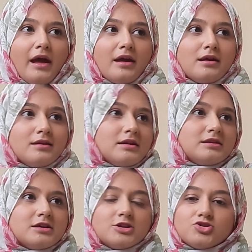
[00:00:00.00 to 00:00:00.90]

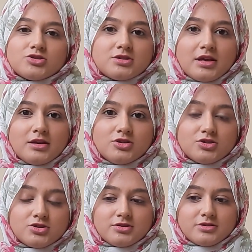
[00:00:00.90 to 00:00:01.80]
It
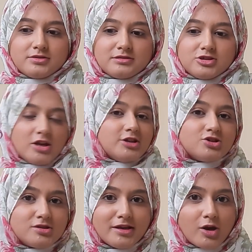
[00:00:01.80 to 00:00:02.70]
just
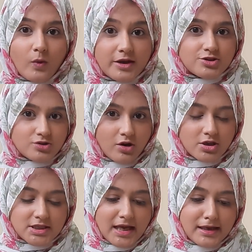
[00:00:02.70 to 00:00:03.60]
changed the equation
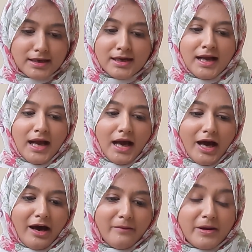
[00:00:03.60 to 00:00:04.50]
altogether.
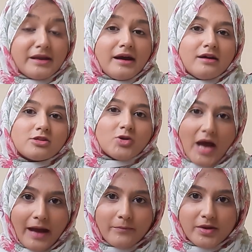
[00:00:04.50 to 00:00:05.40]
But so
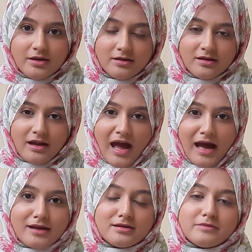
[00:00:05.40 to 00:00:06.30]
happy
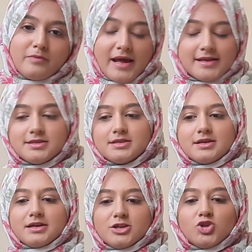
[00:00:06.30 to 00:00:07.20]
and blessed
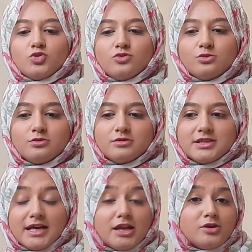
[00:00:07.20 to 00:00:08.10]
to
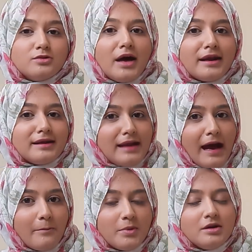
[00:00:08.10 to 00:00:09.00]
tell you that it
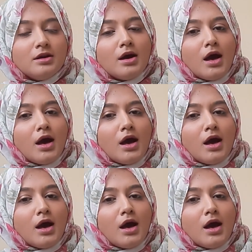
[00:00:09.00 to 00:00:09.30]
happened.